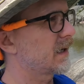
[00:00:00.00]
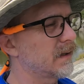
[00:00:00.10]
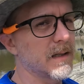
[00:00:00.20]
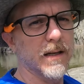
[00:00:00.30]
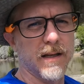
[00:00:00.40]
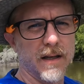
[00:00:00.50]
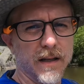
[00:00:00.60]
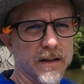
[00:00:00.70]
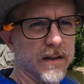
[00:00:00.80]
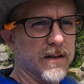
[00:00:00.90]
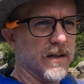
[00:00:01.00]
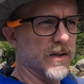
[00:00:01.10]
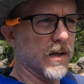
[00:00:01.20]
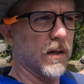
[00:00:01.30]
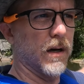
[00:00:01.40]
islet. This
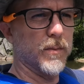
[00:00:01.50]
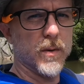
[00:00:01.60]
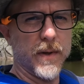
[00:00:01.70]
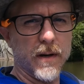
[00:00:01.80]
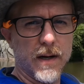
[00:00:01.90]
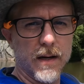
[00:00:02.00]
is Upper Bear